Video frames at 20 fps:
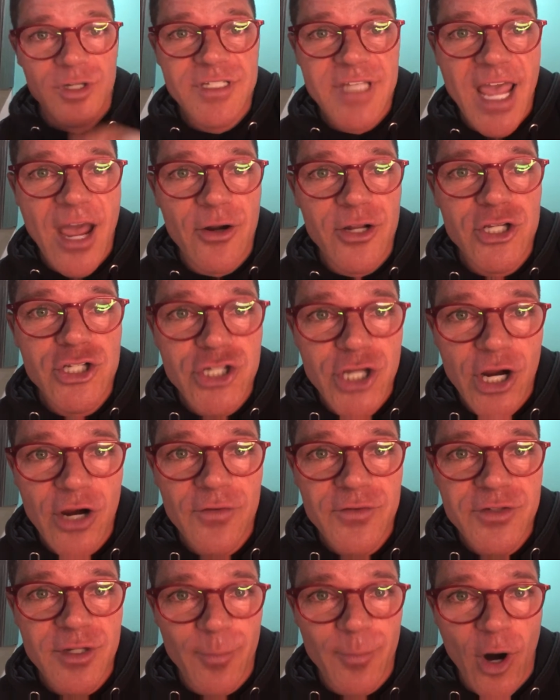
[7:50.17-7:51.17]
County Sheriff's
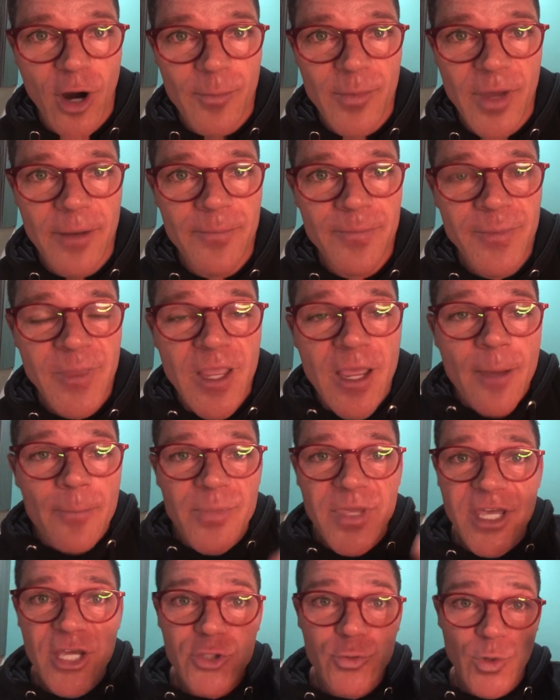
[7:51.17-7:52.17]
Department.
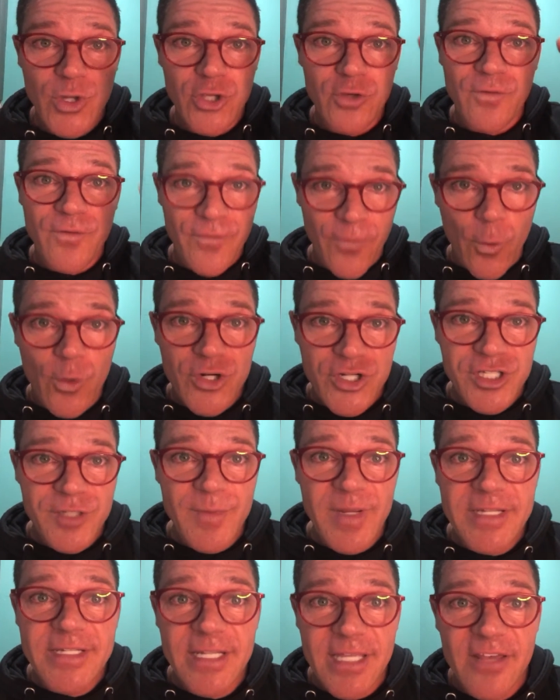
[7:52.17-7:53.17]
Because when you forced me
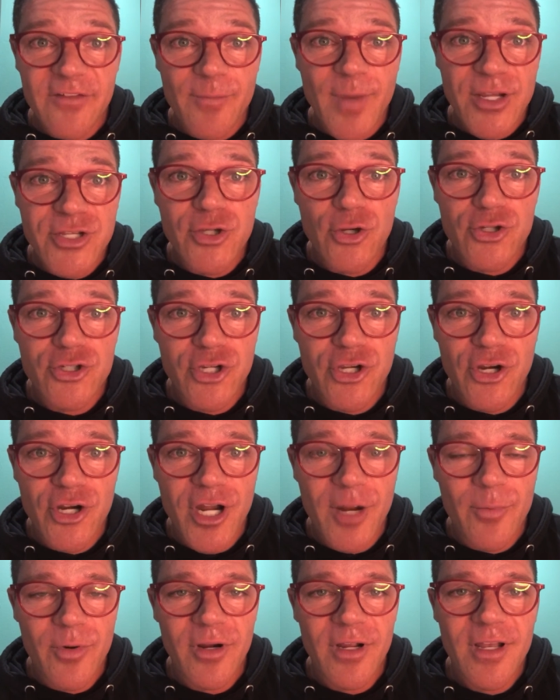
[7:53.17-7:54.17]
to give my social security
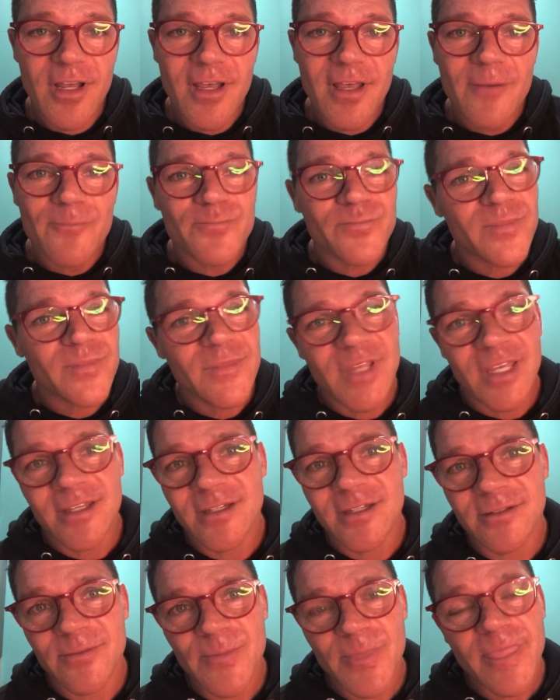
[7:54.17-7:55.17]
number,
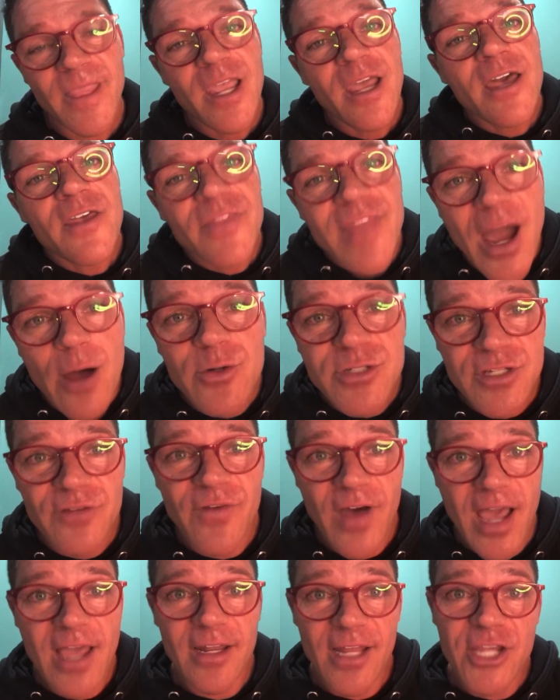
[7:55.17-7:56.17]
that was a
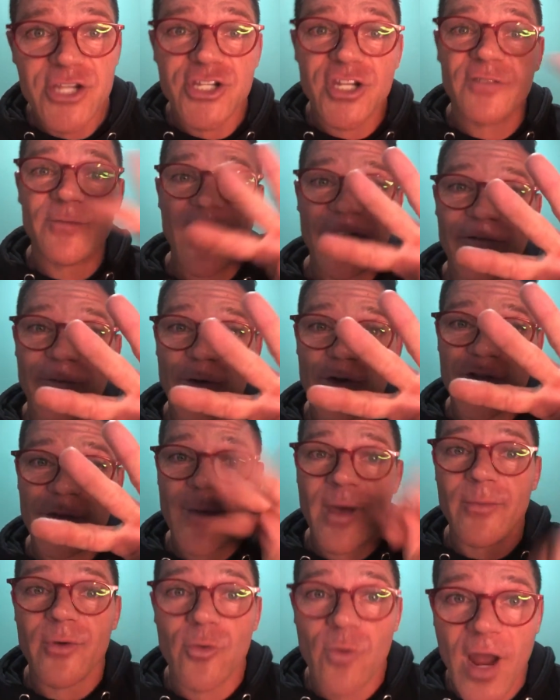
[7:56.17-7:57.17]
violation of my Fourth
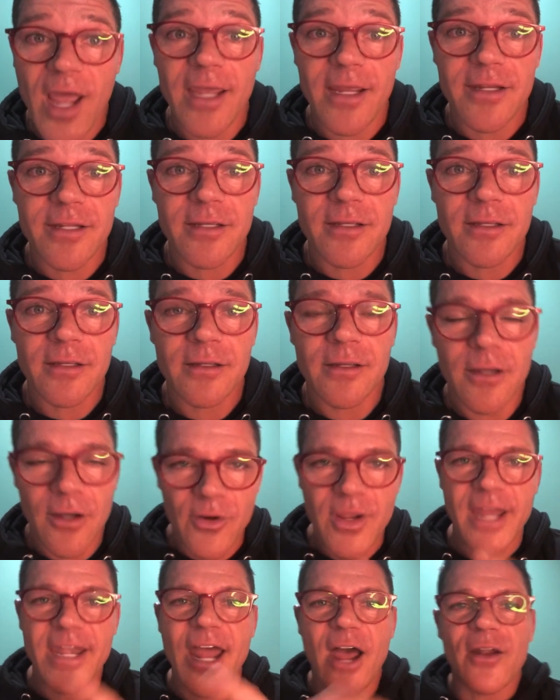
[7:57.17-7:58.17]
Amendment right.
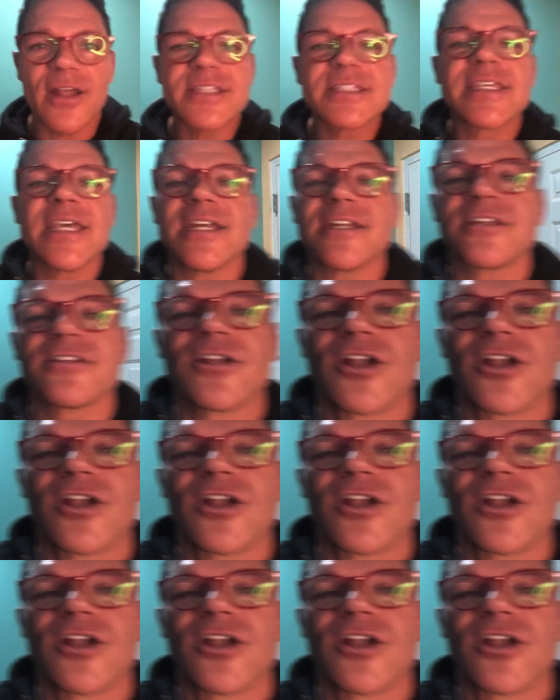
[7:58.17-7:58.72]
Okay, now let's get into the